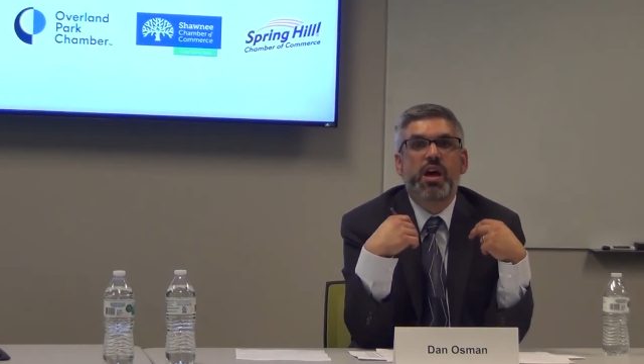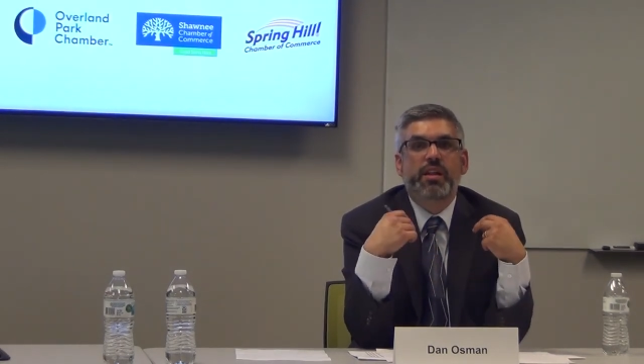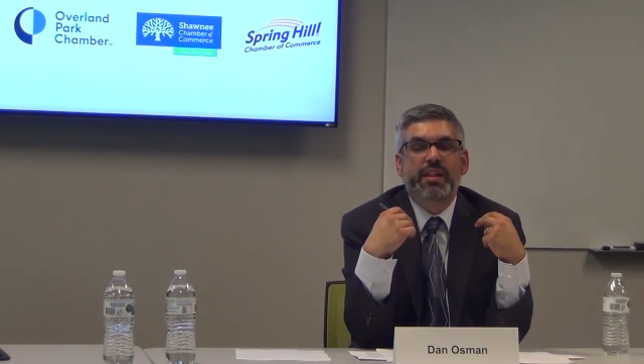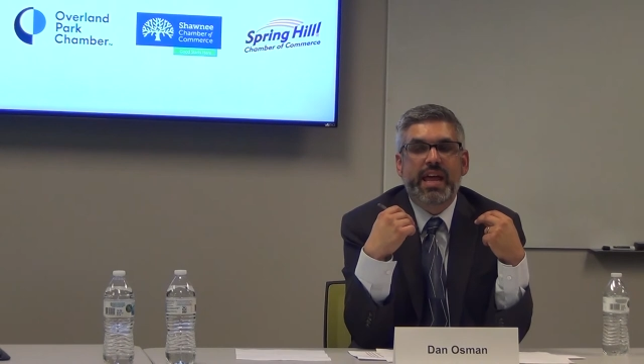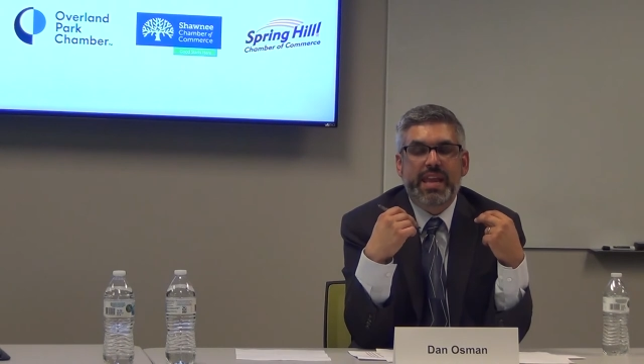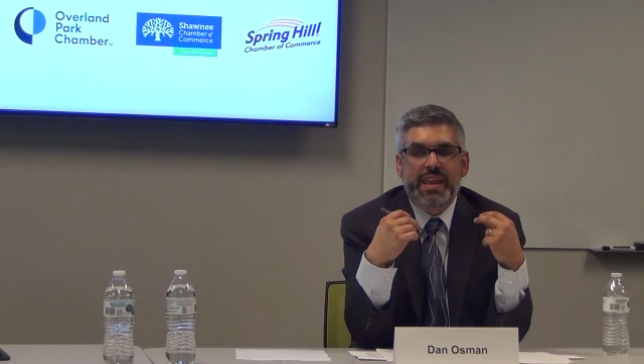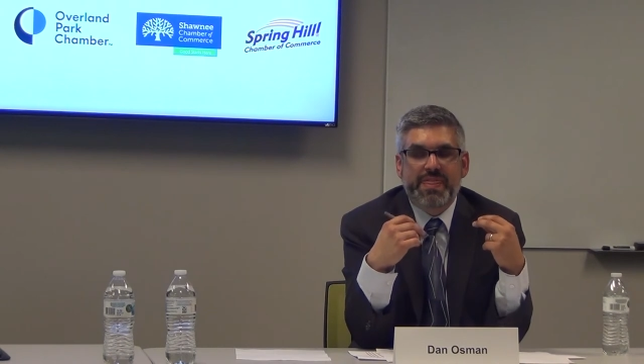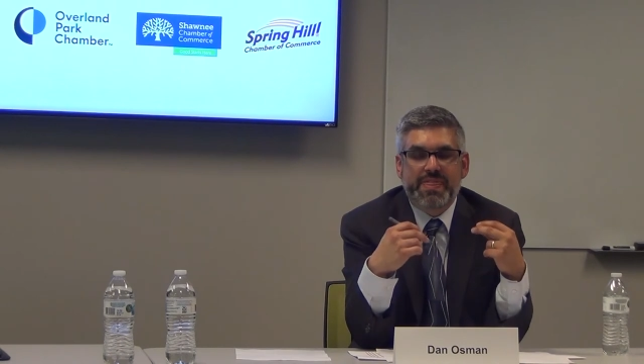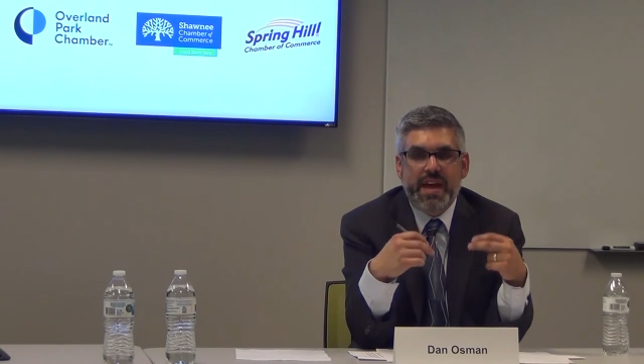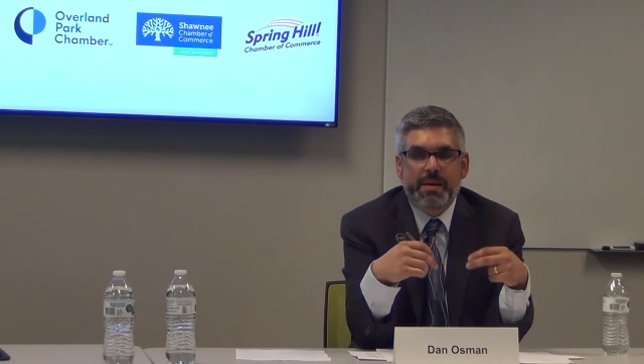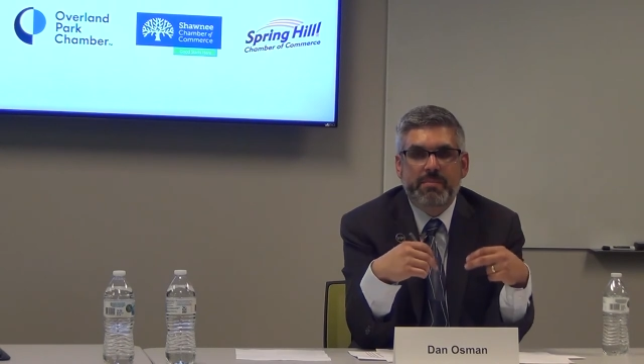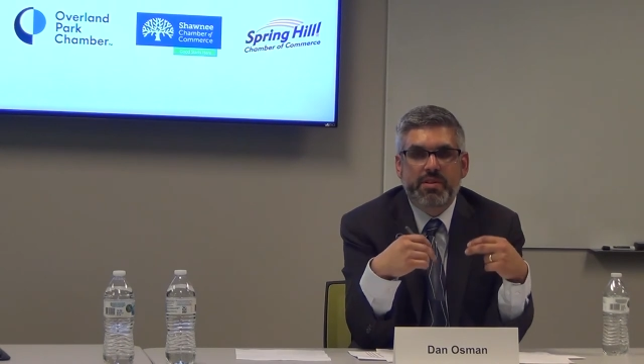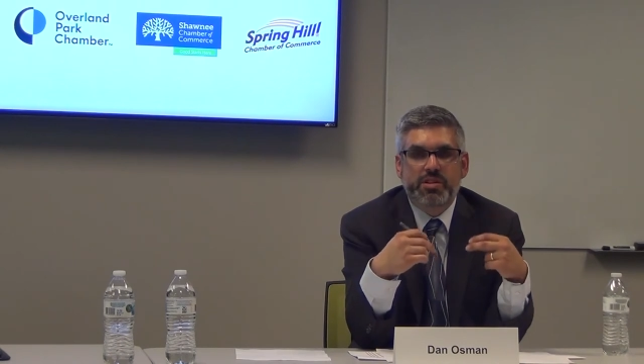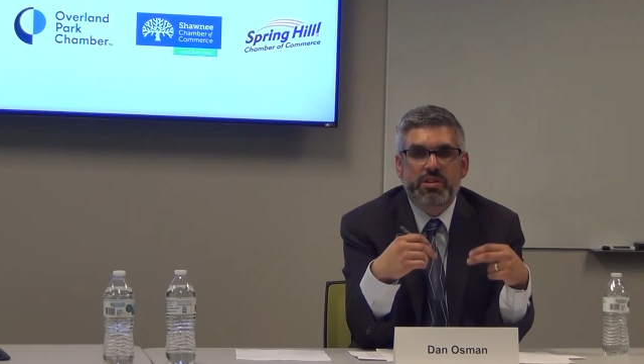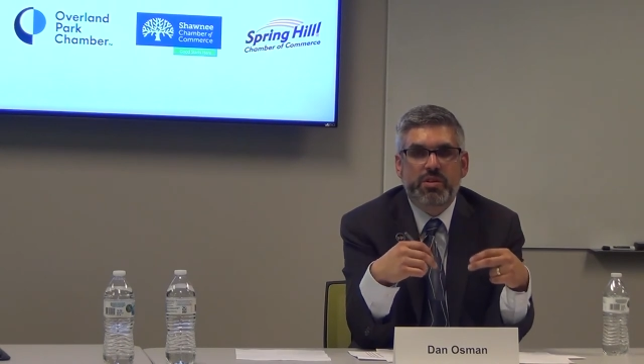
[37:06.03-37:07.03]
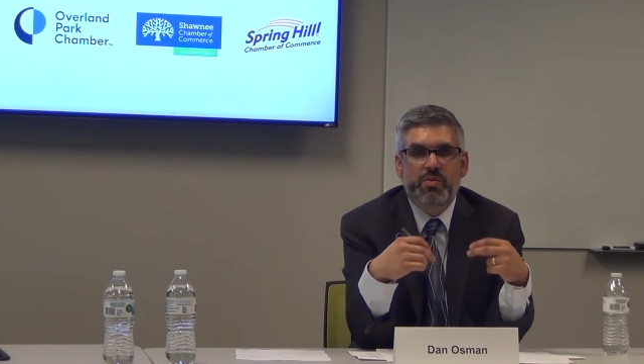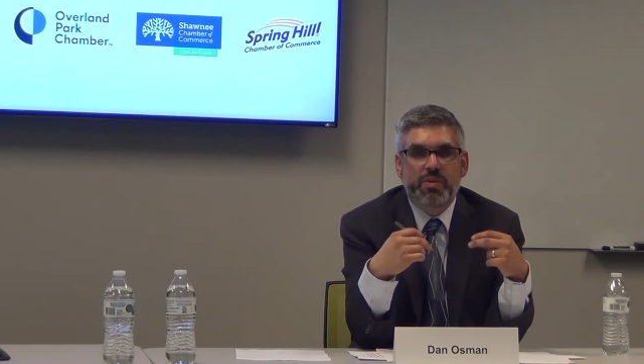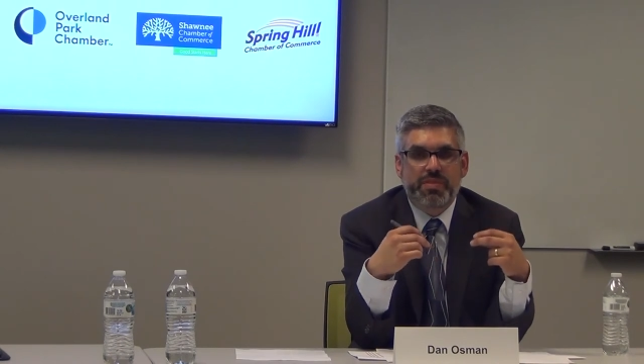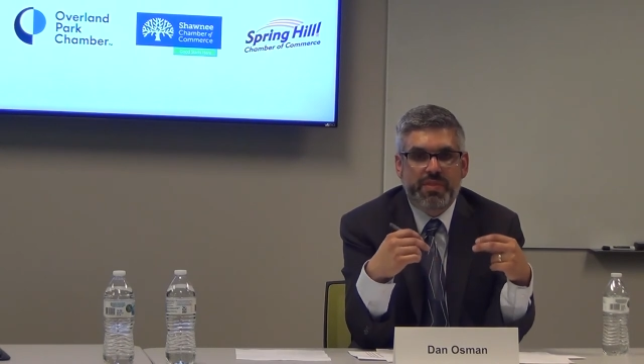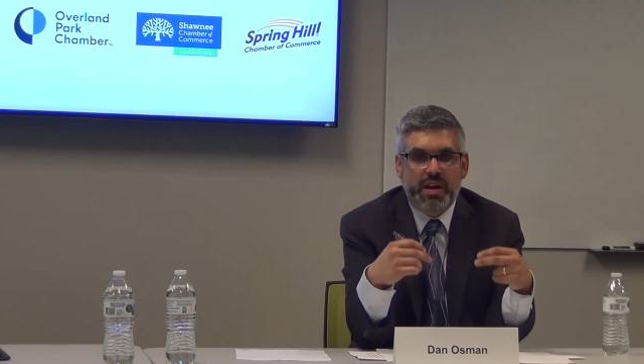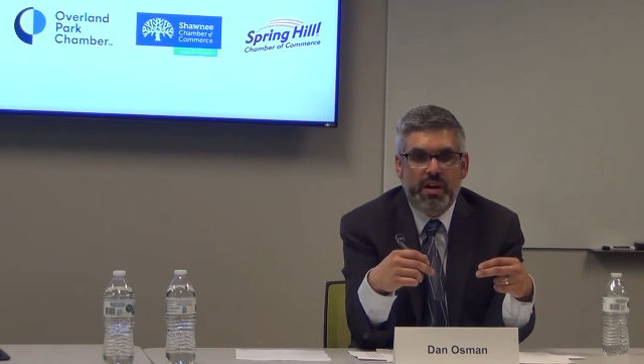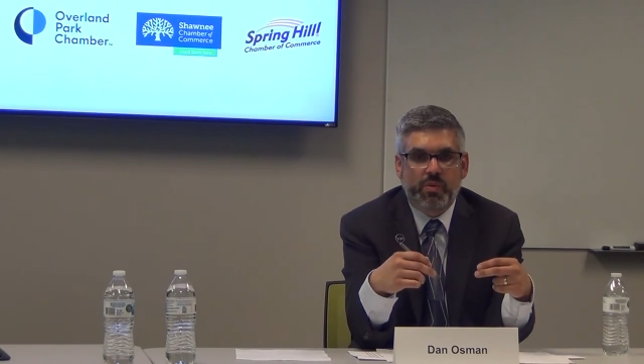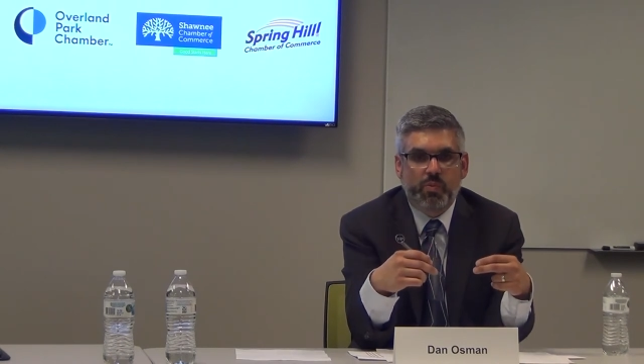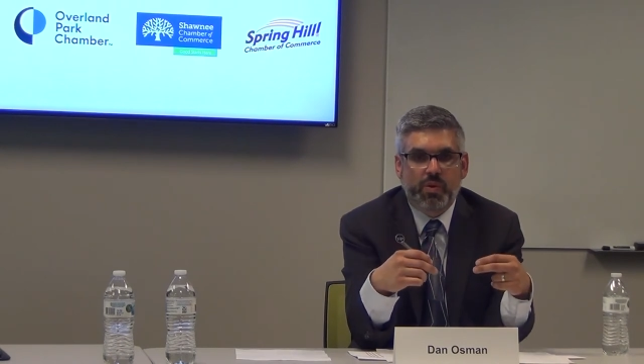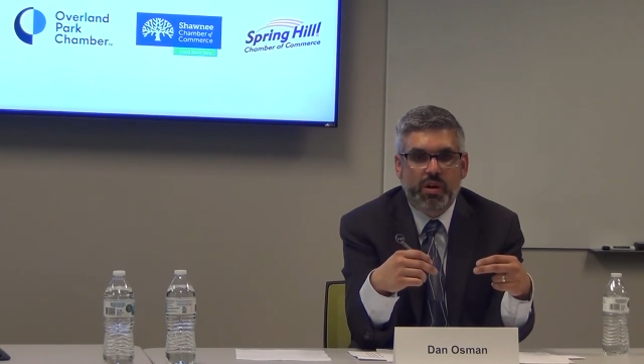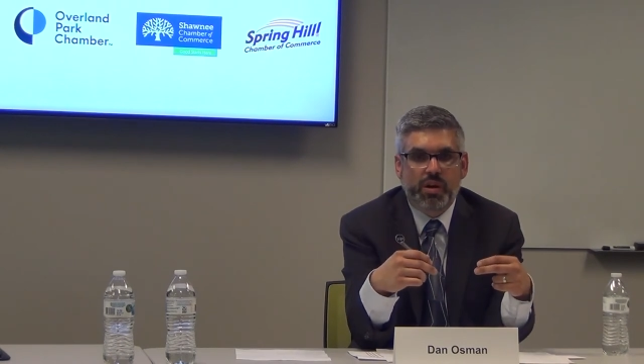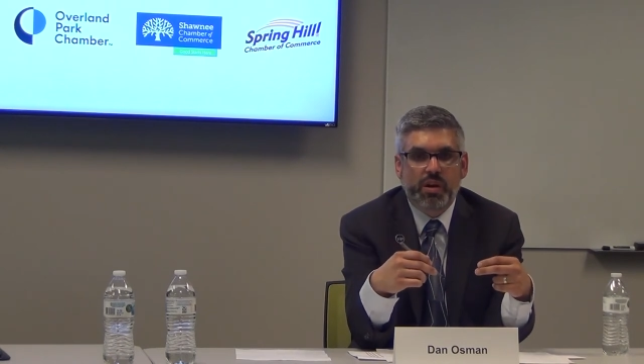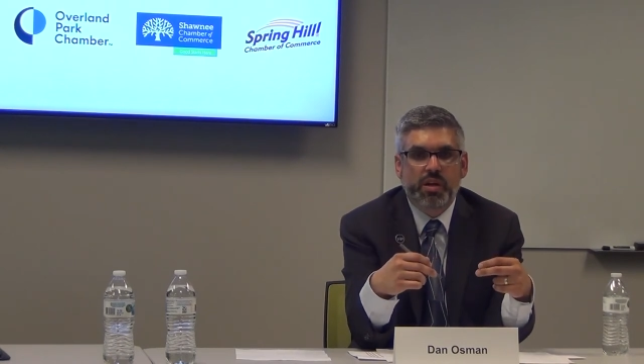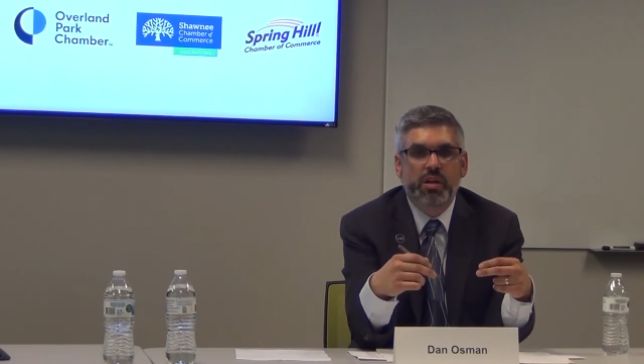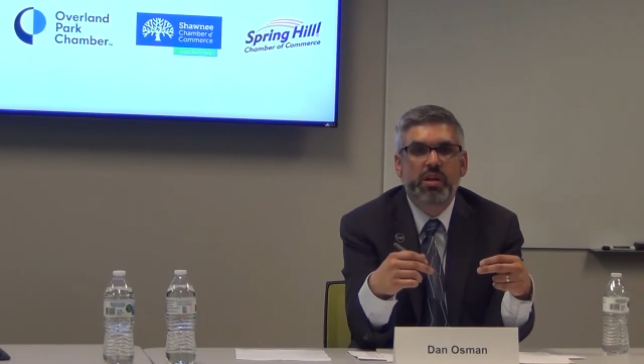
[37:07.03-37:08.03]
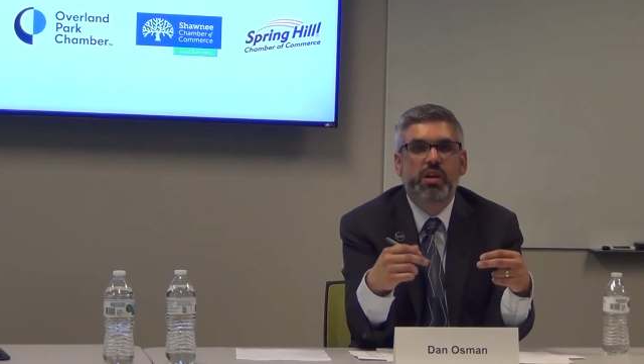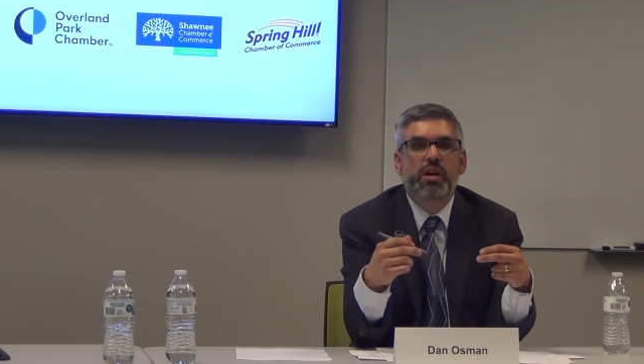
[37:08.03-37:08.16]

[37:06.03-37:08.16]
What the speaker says: Let them do their work.